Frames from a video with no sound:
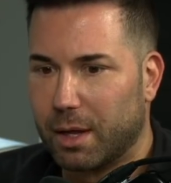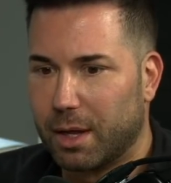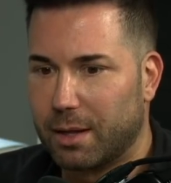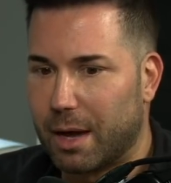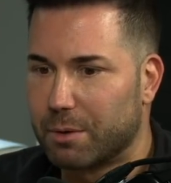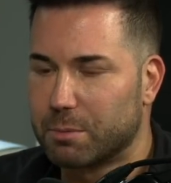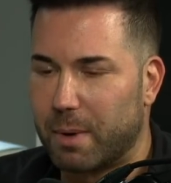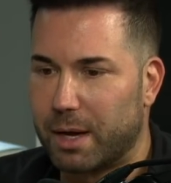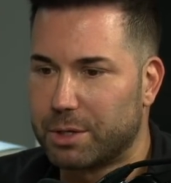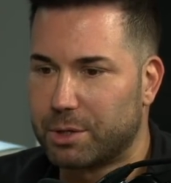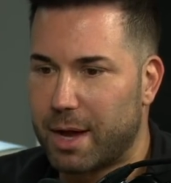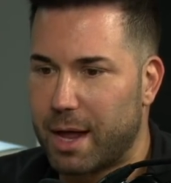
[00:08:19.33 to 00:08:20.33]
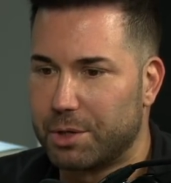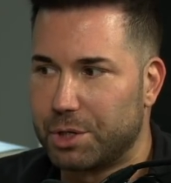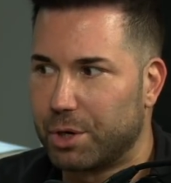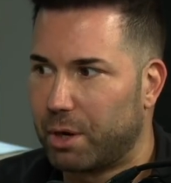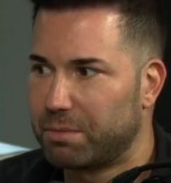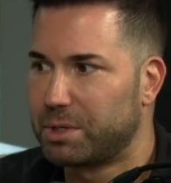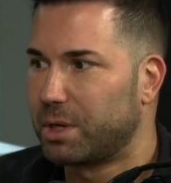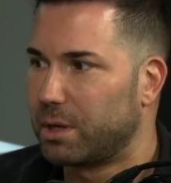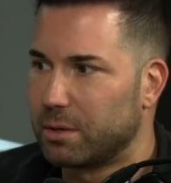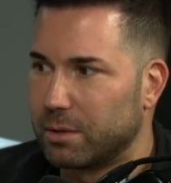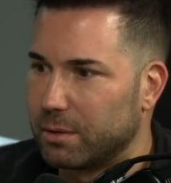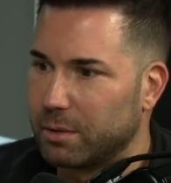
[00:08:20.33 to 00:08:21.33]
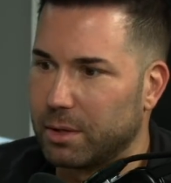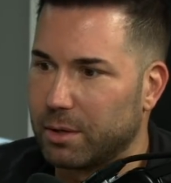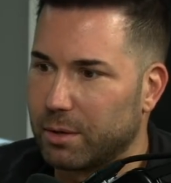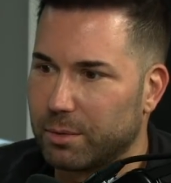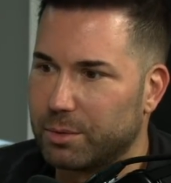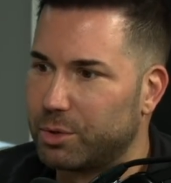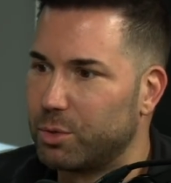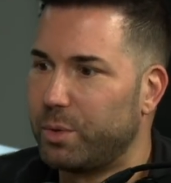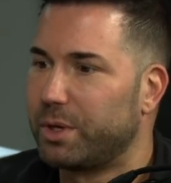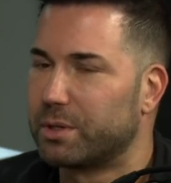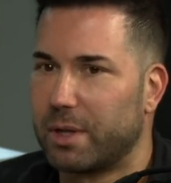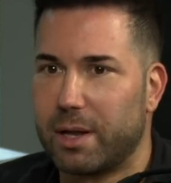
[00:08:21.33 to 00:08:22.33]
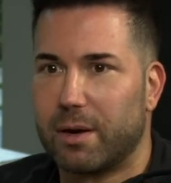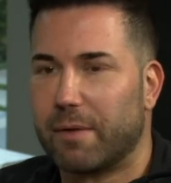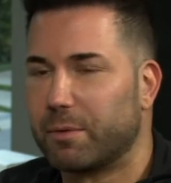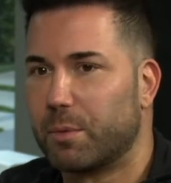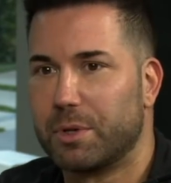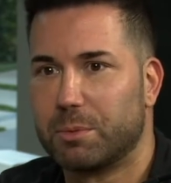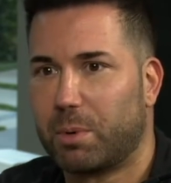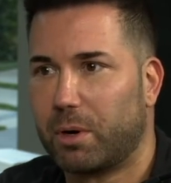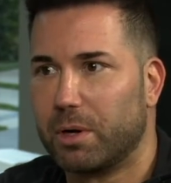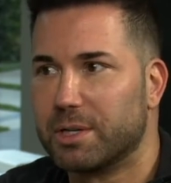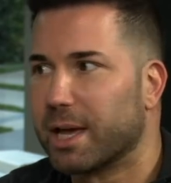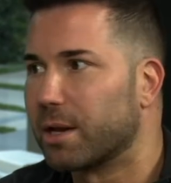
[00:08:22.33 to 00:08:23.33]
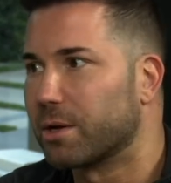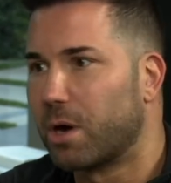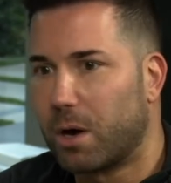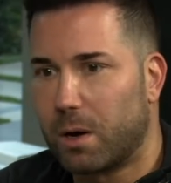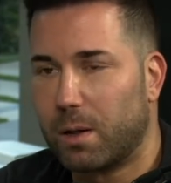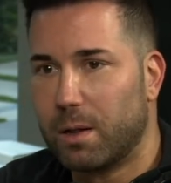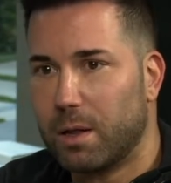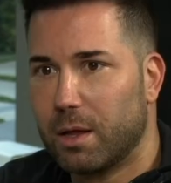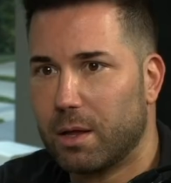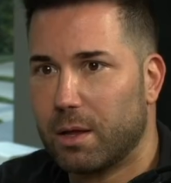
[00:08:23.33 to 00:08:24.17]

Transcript: And that was my strategy. And all of a sudden, 2 weeks later after one of these parties, I got a call.